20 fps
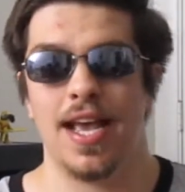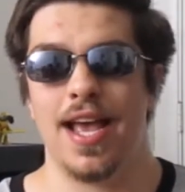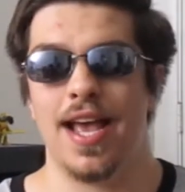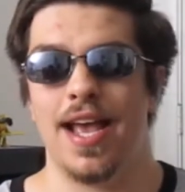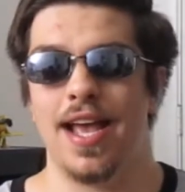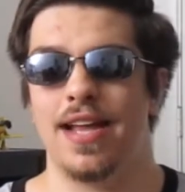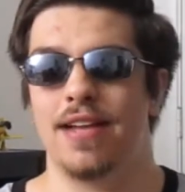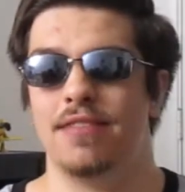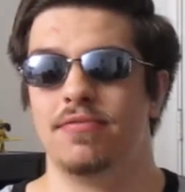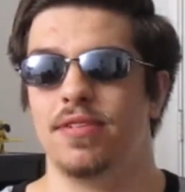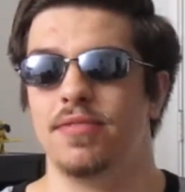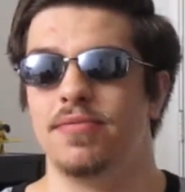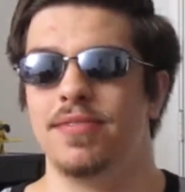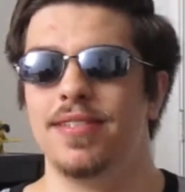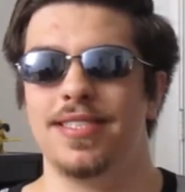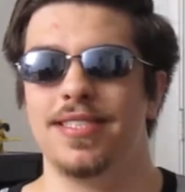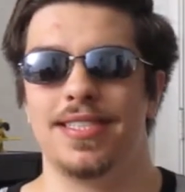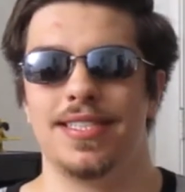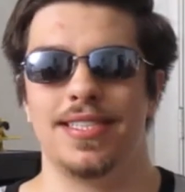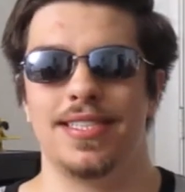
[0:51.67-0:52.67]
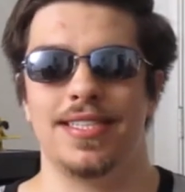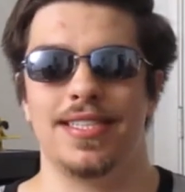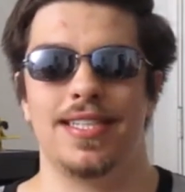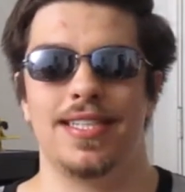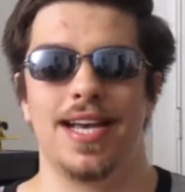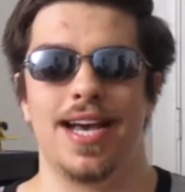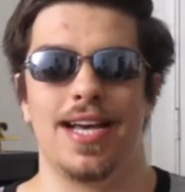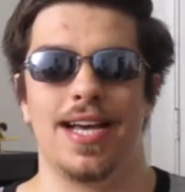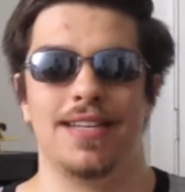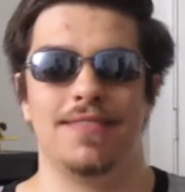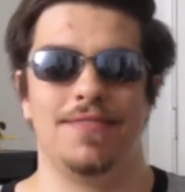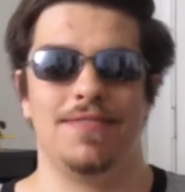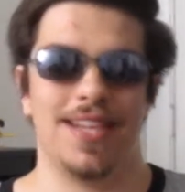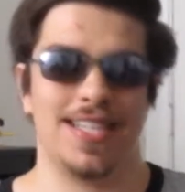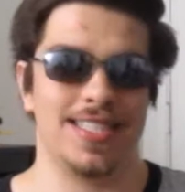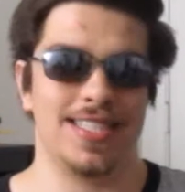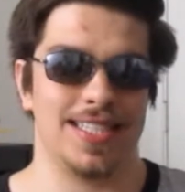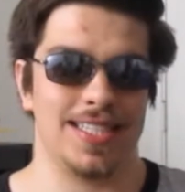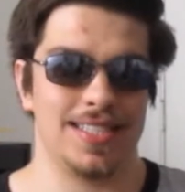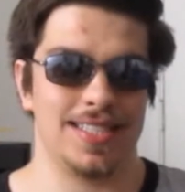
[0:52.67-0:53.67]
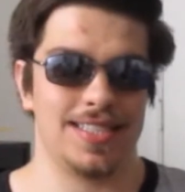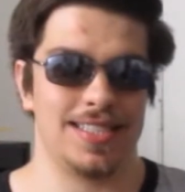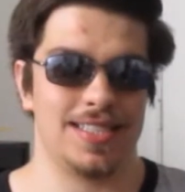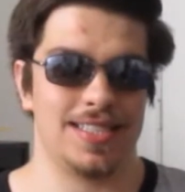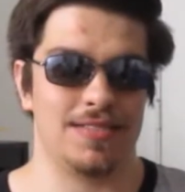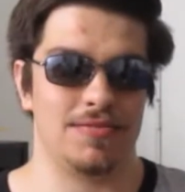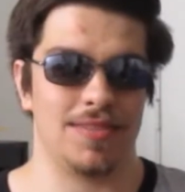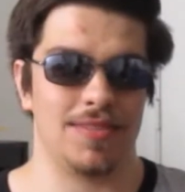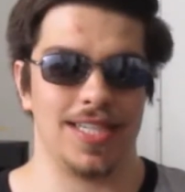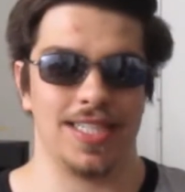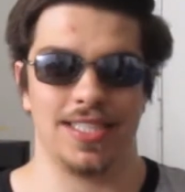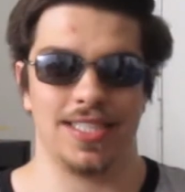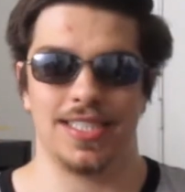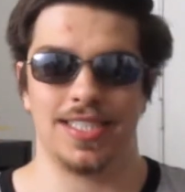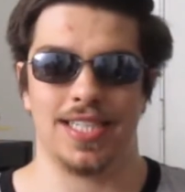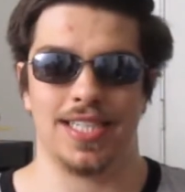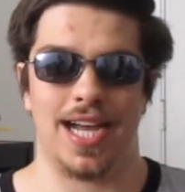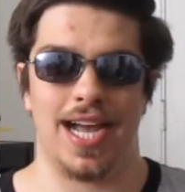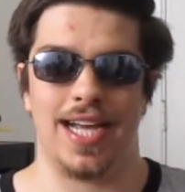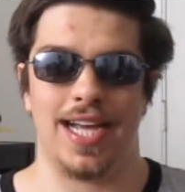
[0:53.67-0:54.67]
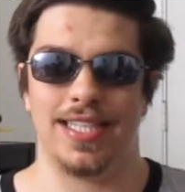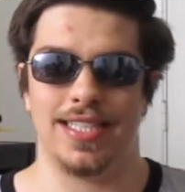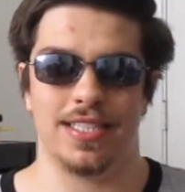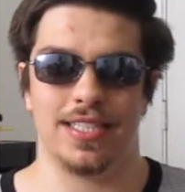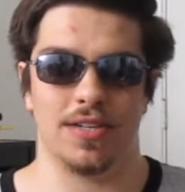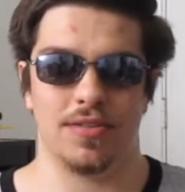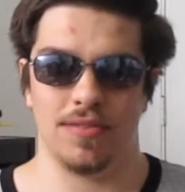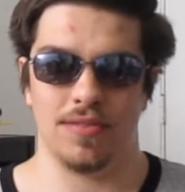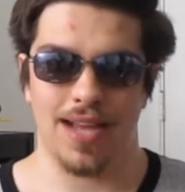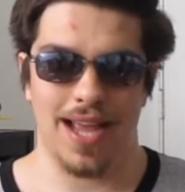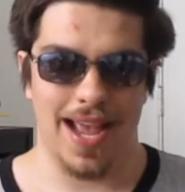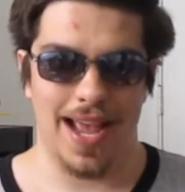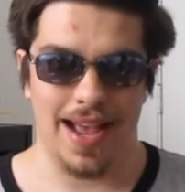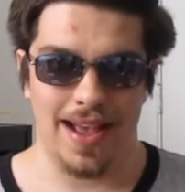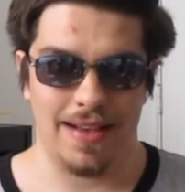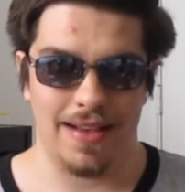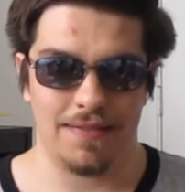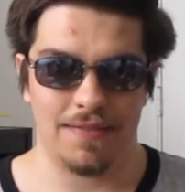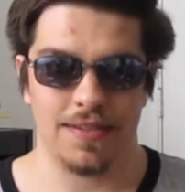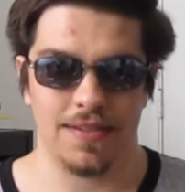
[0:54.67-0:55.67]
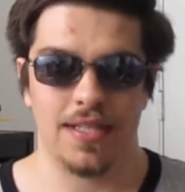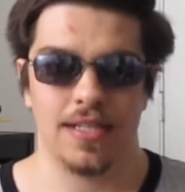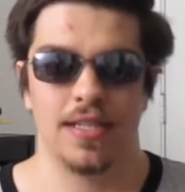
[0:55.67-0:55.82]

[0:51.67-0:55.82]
and we recently got Ventus, which I don't have,